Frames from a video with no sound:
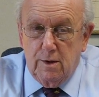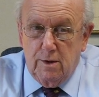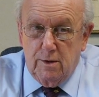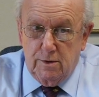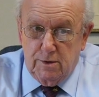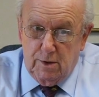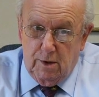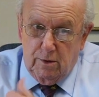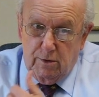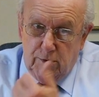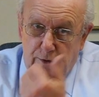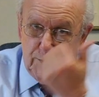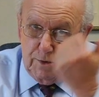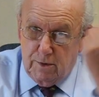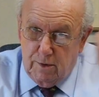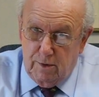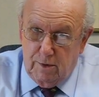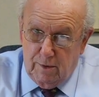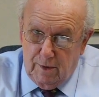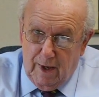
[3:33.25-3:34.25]
So
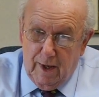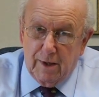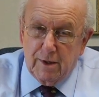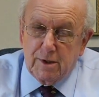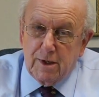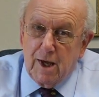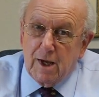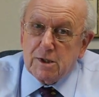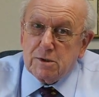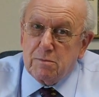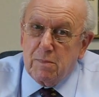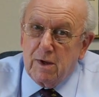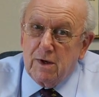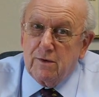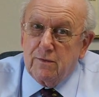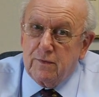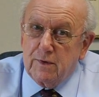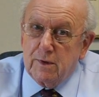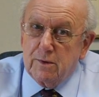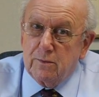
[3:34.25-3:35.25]
you had a tax
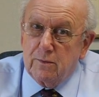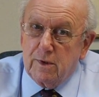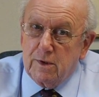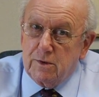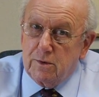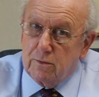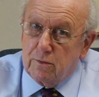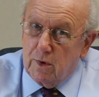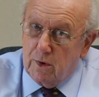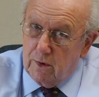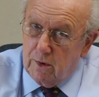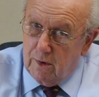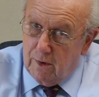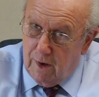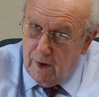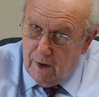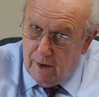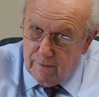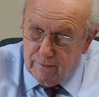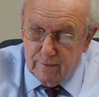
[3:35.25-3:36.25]
benefit when you wrote it
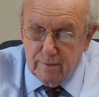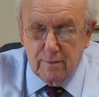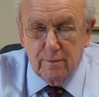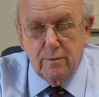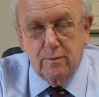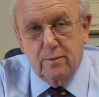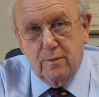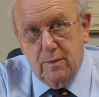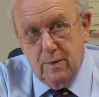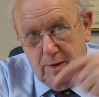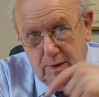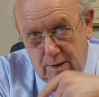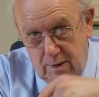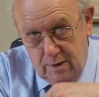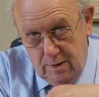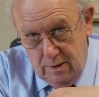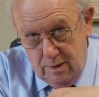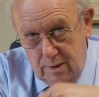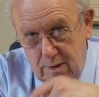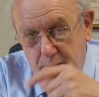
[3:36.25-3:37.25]
off.
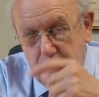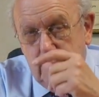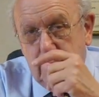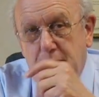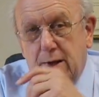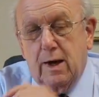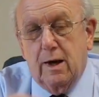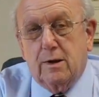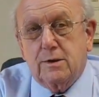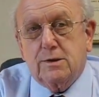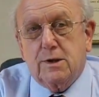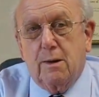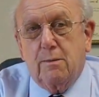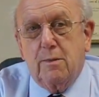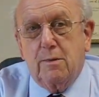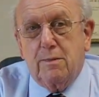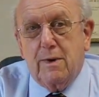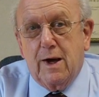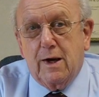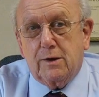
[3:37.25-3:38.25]
Now it's
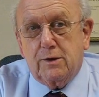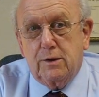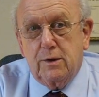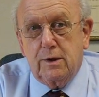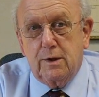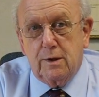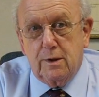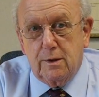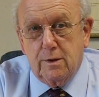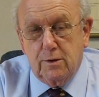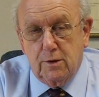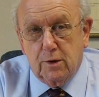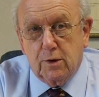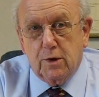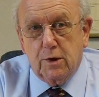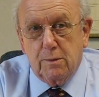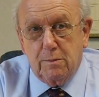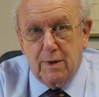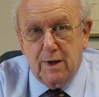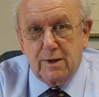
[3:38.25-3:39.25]
coming back to you. You're
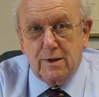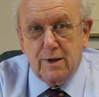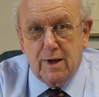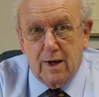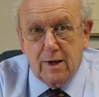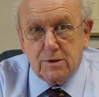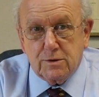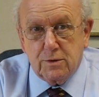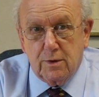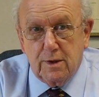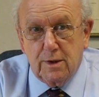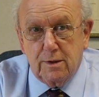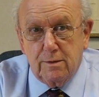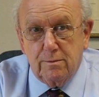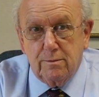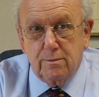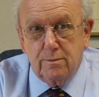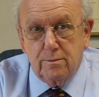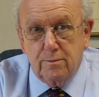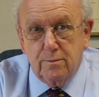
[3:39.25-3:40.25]
going to pay tax on
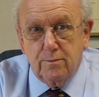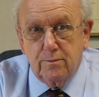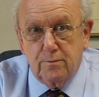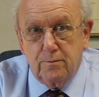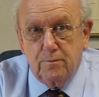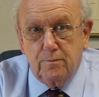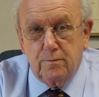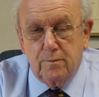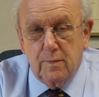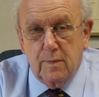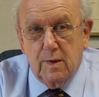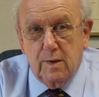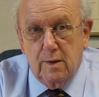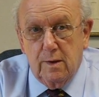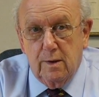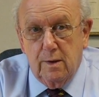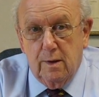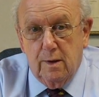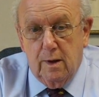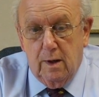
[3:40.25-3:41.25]

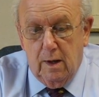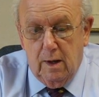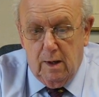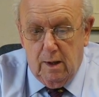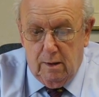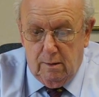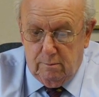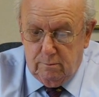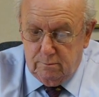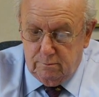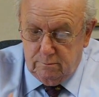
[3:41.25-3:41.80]
it.